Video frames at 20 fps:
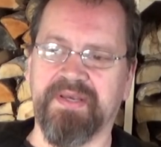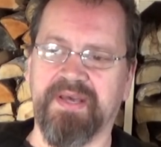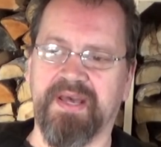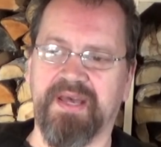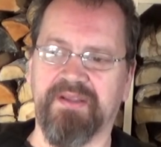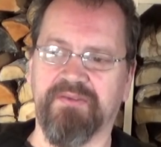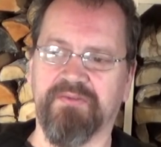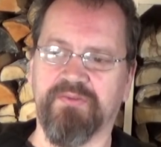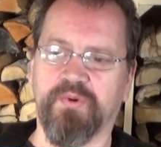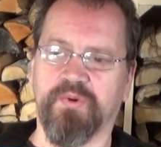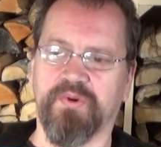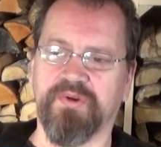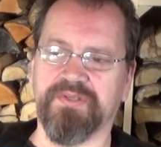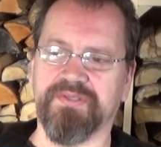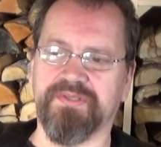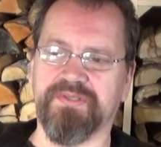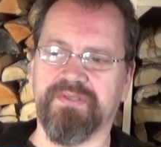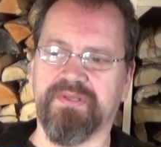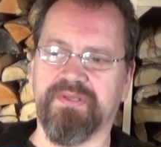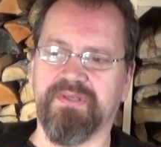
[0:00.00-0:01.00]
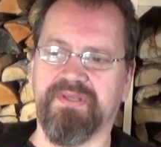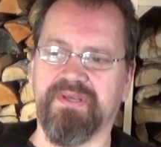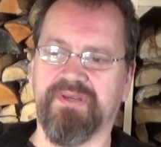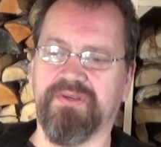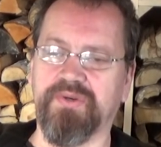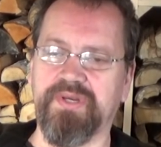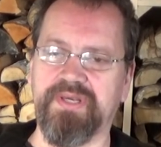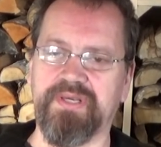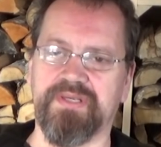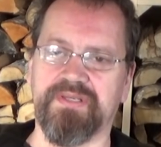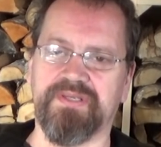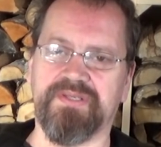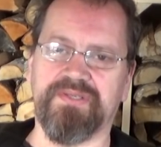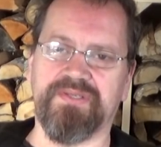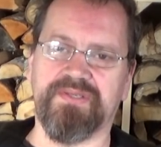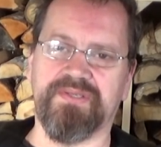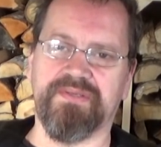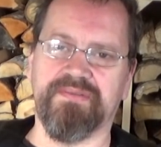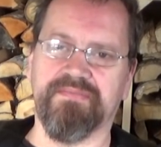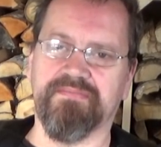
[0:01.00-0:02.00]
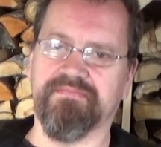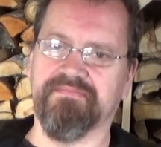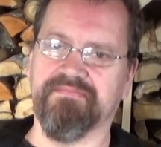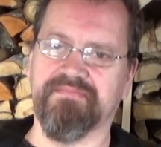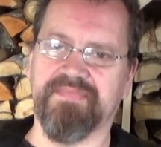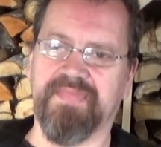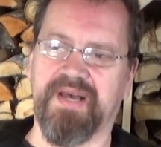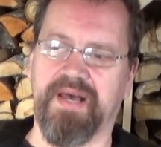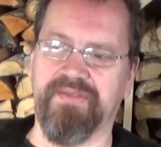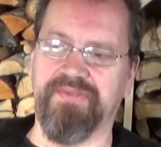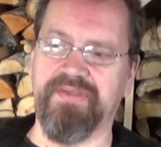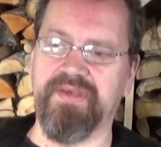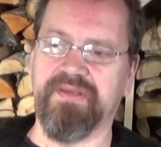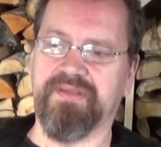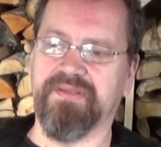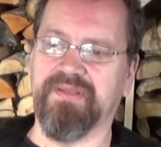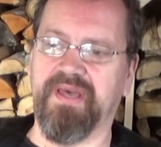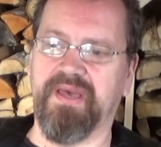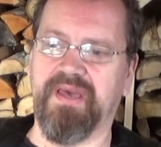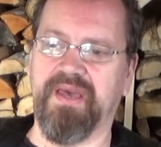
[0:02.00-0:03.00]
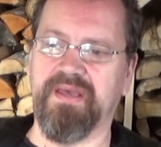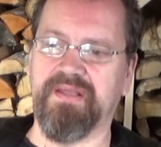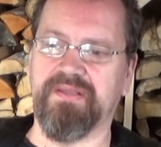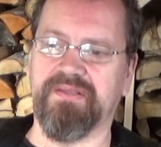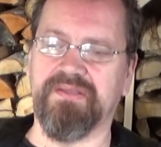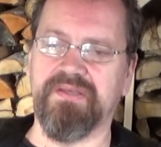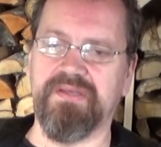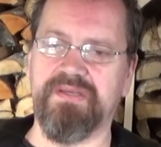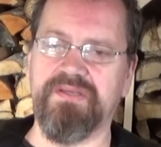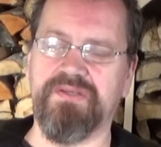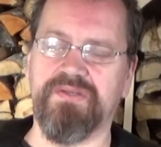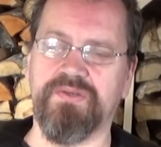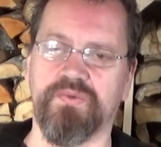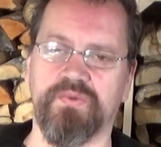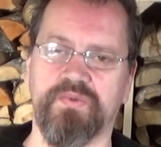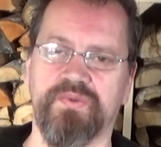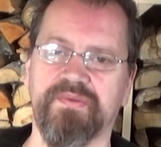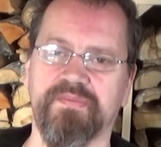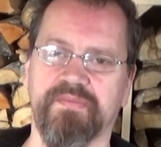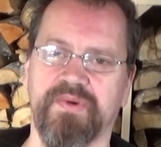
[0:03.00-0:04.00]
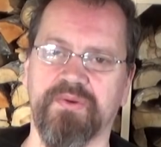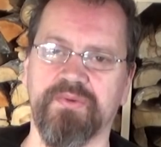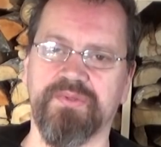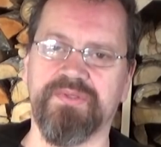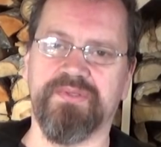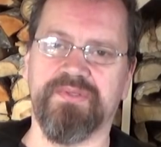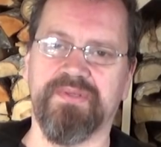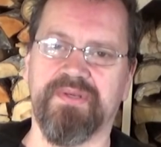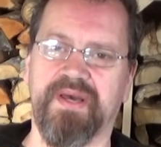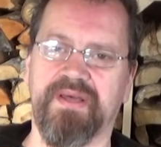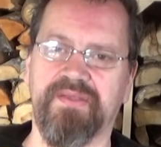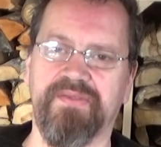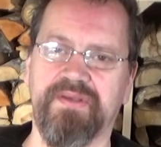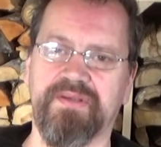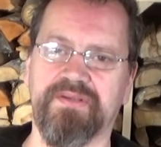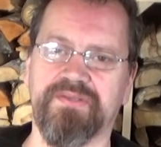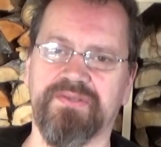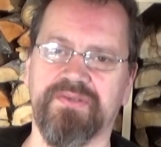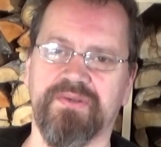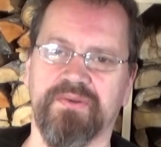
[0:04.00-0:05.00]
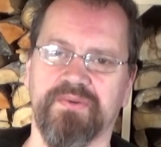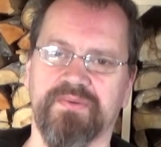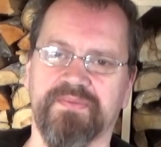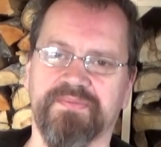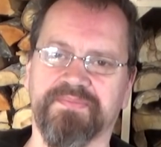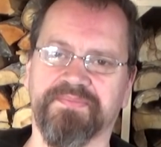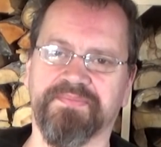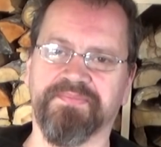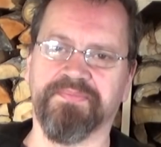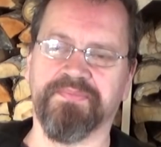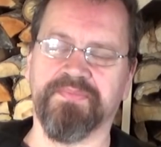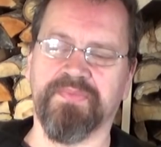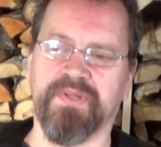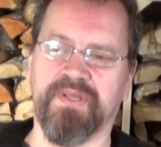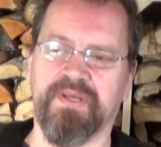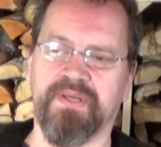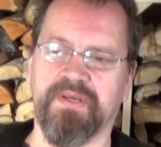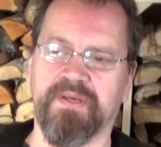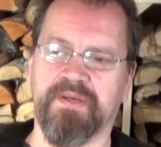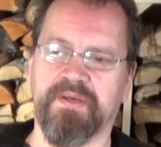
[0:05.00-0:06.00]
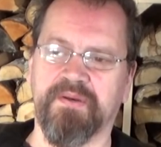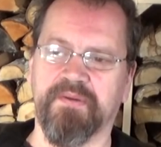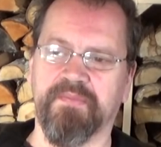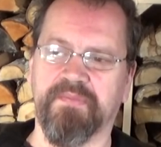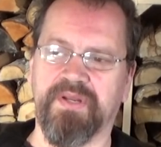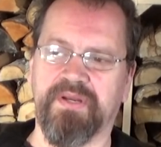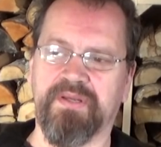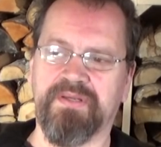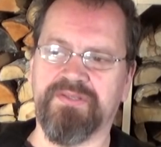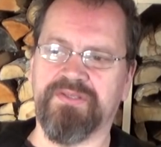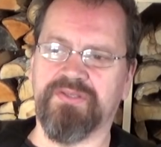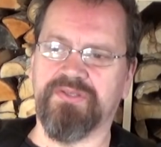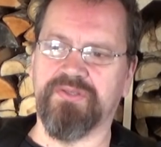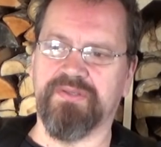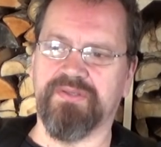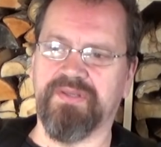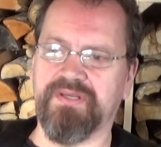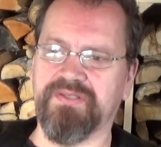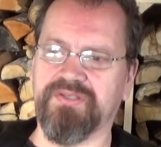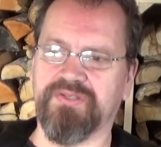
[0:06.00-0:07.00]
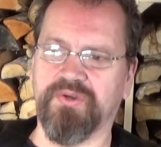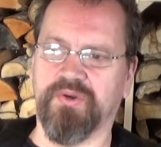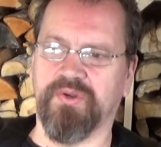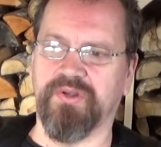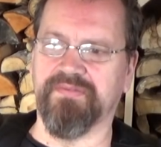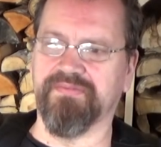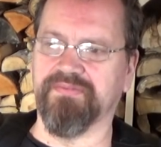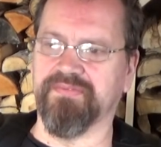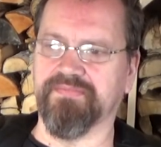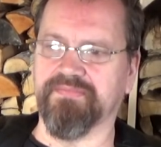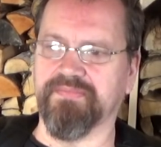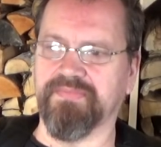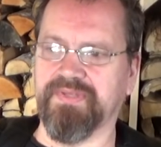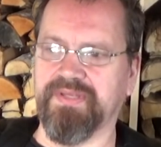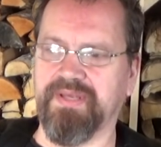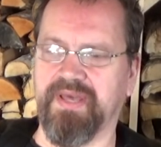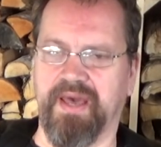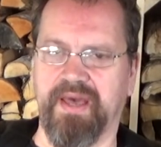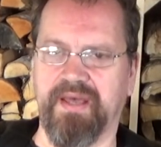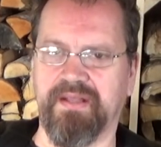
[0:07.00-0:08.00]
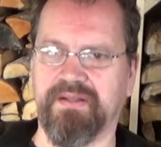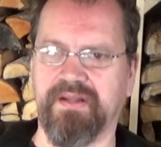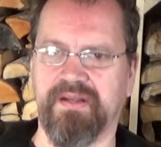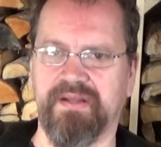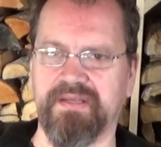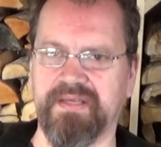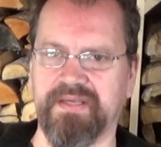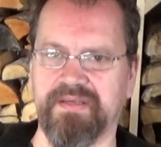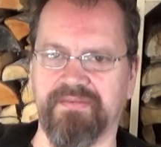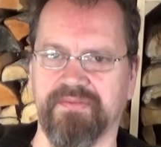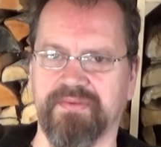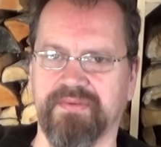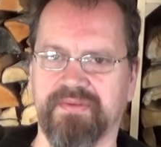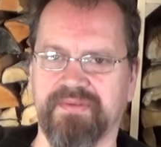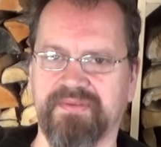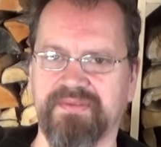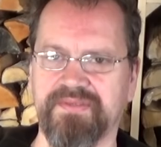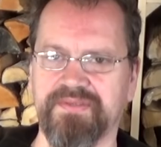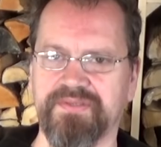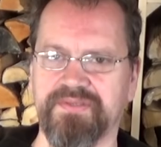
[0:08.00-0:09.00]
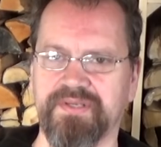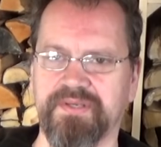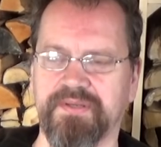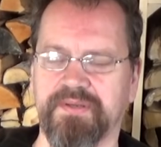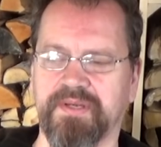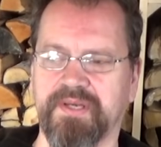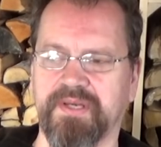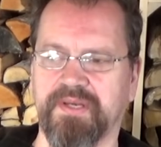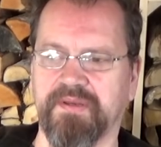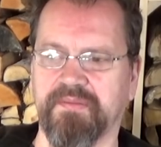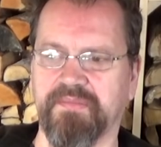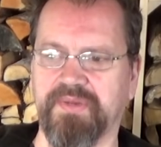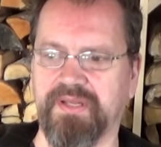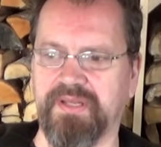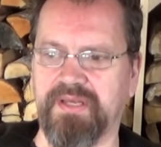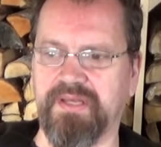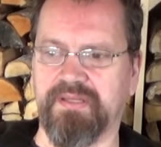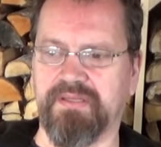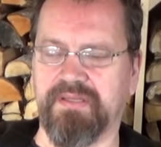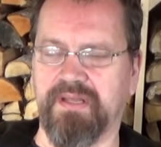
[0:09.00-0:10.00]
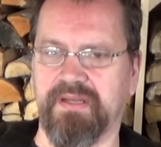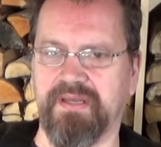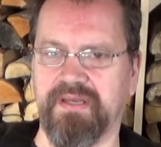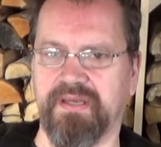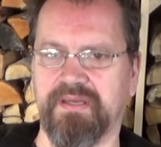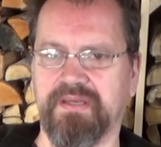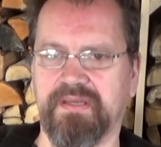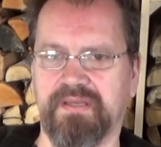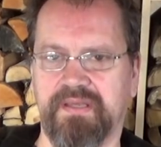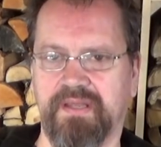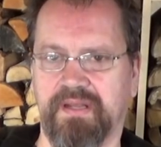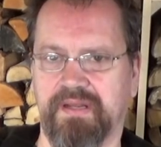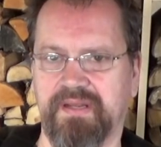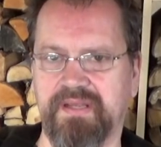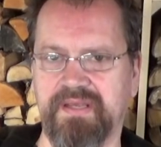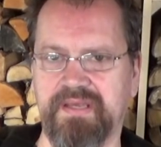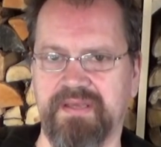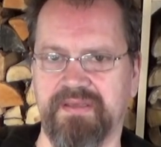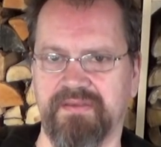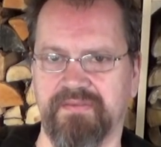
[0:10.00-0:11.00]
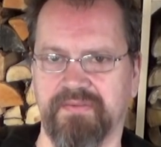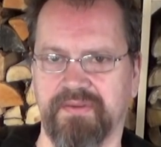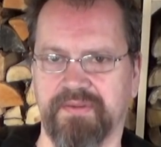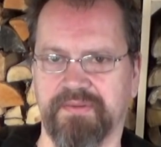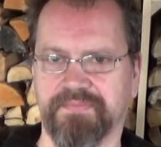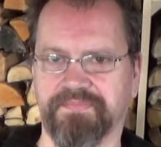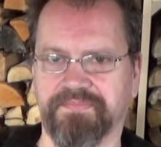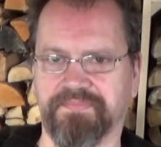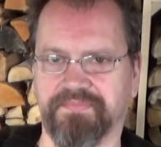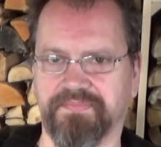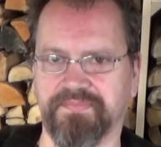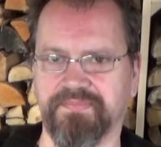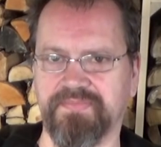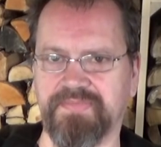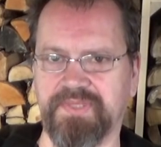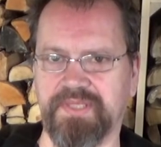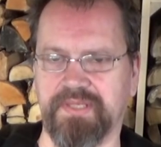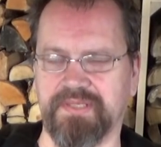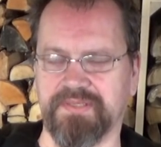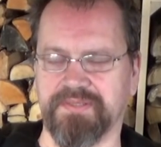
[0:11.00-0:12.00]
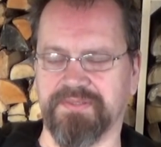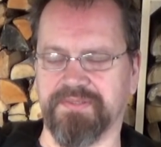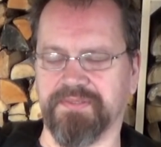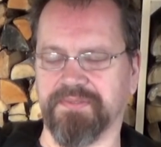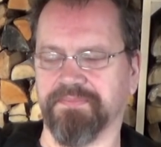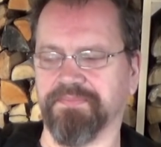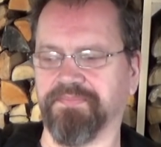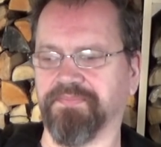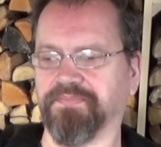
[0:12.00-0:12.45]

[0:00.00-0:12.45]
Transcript: And of course, the Greeks, I think they hate the EU the most. I think so. But they sort of can't leave, you see. But Italy can leave, yes.